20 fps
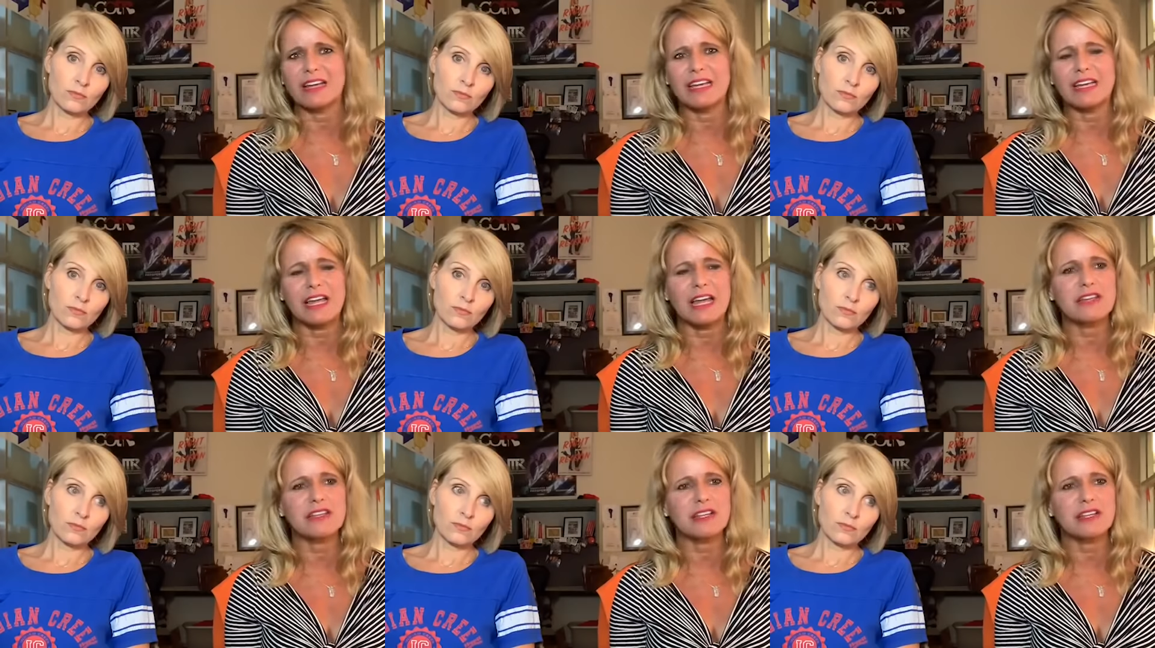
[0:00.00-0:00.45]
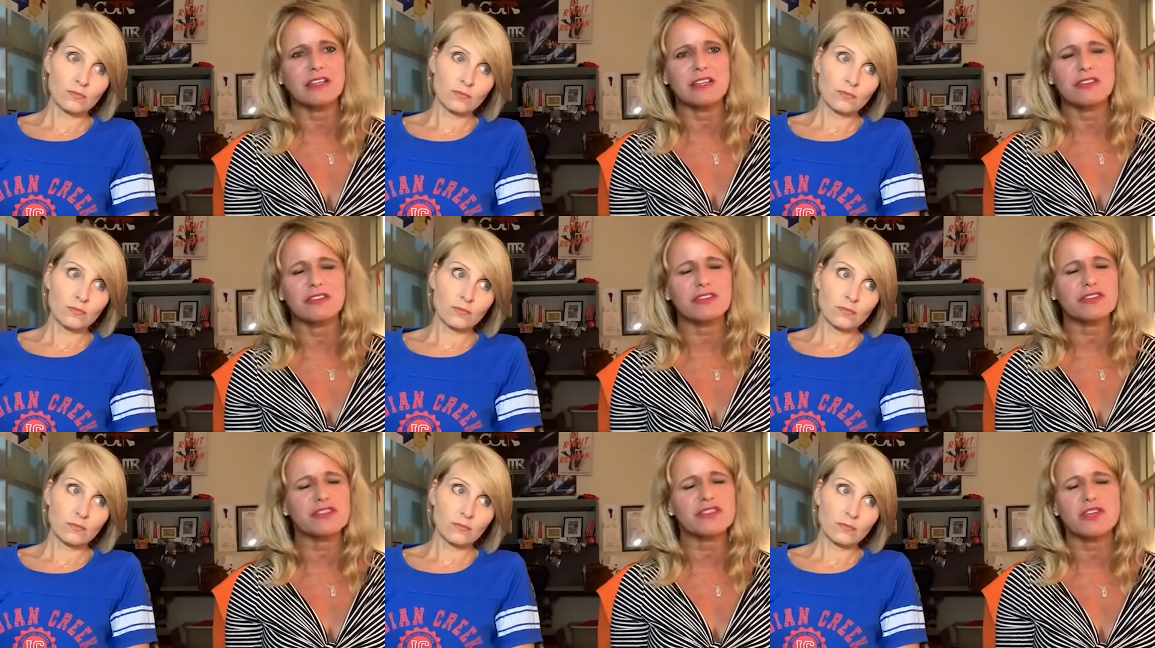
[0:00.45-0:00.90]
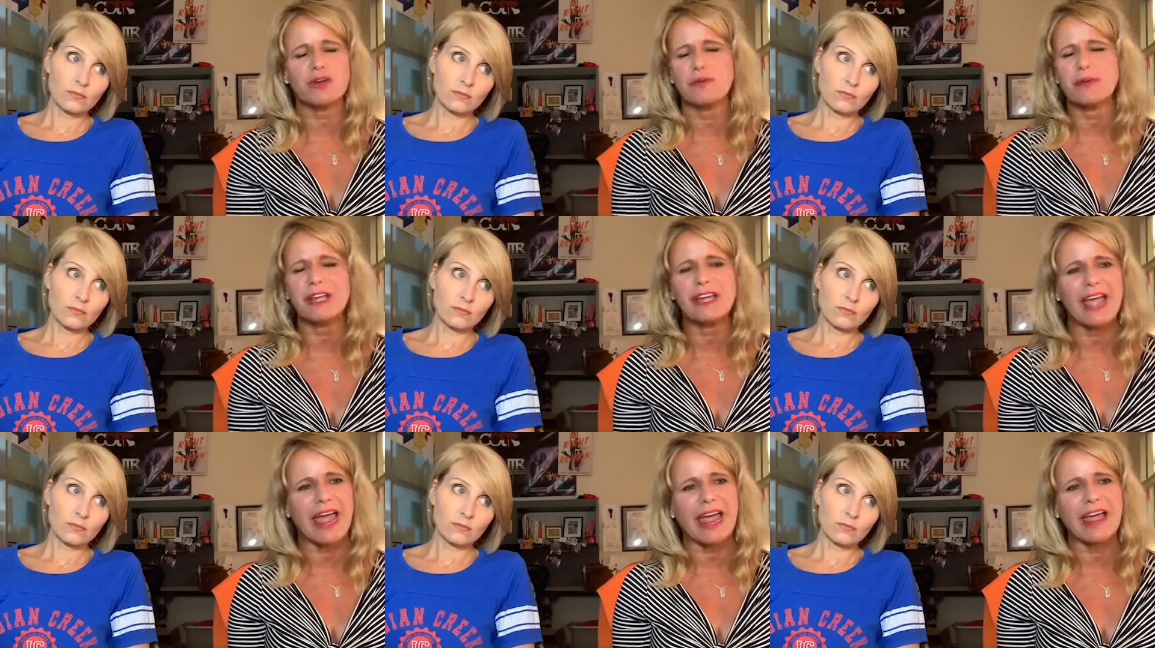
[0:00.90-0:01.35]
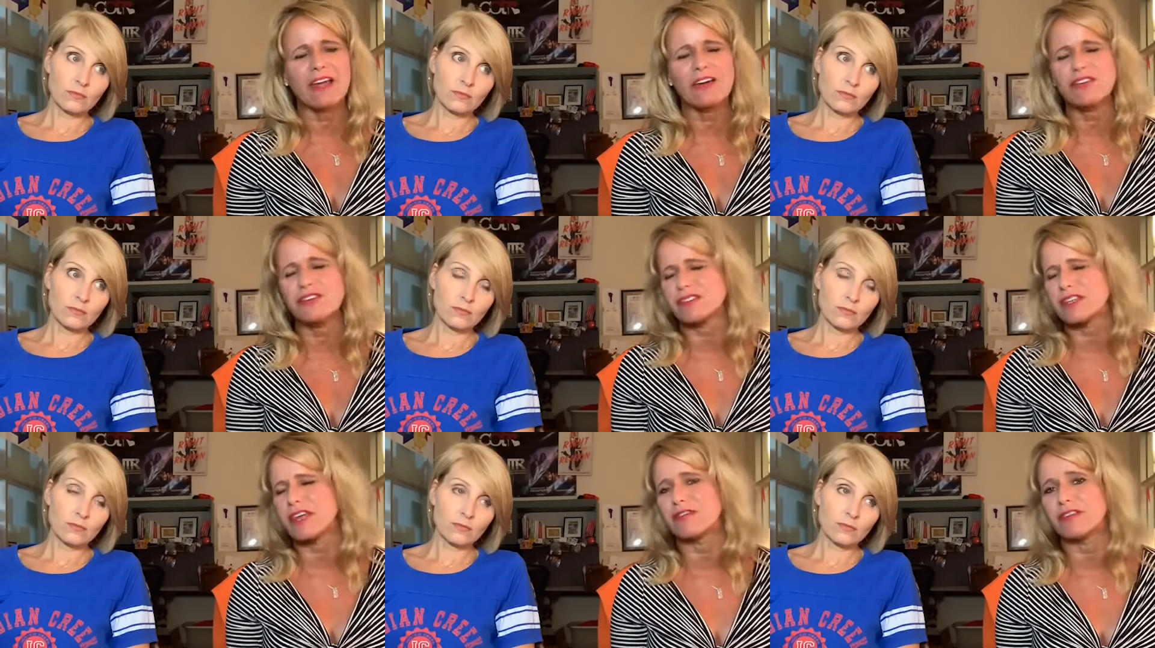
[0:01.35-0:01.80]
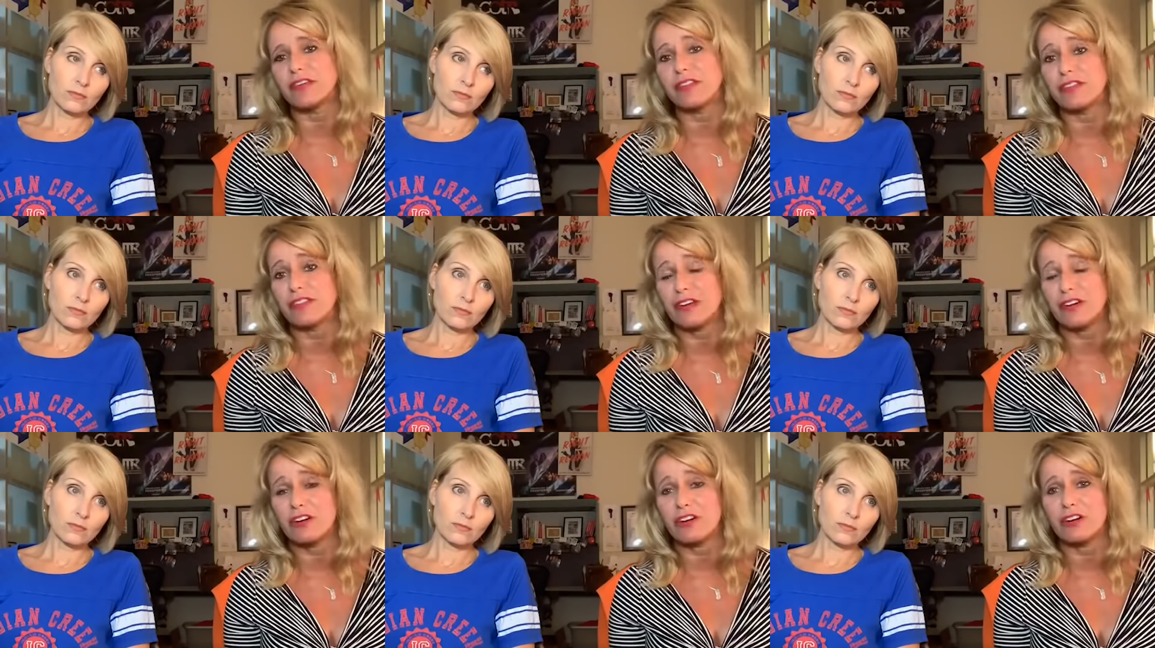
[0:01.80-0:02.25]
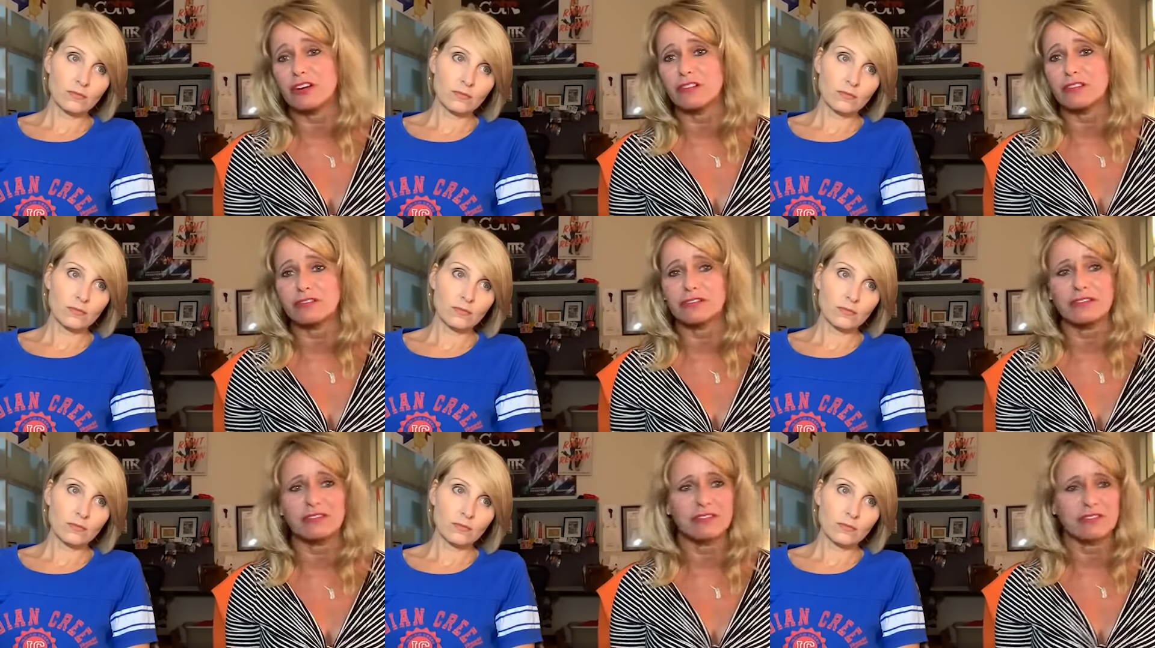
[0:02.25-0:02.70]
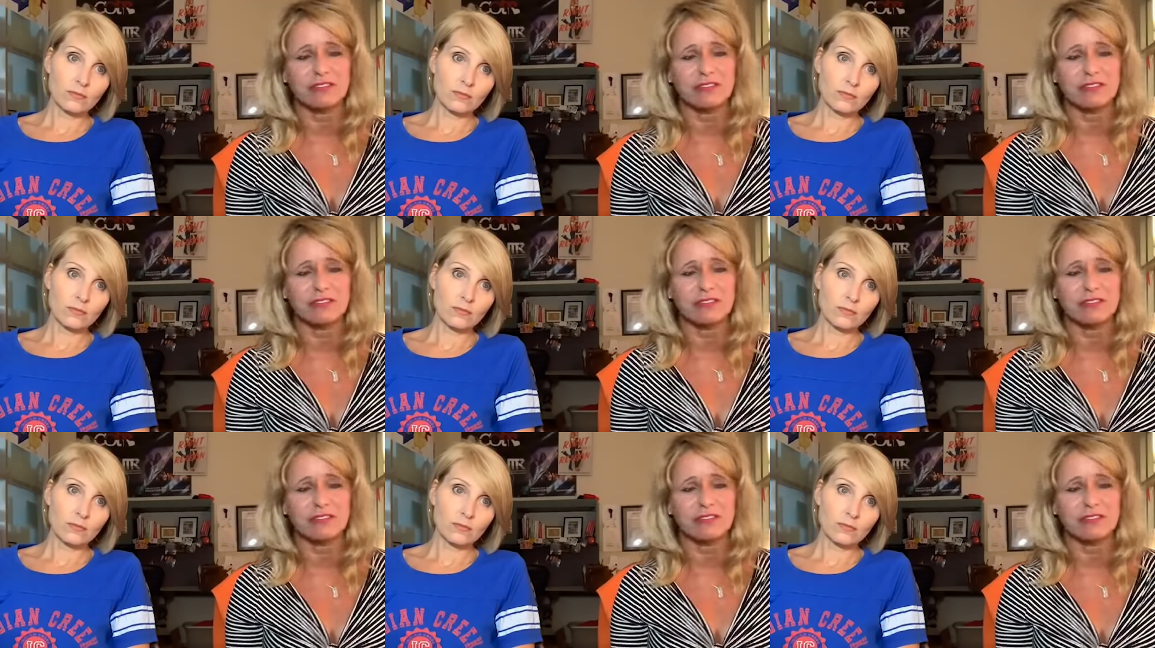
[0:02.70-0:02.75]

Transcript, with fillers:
Speaker 1: It, it, it, there's so many angles of it that are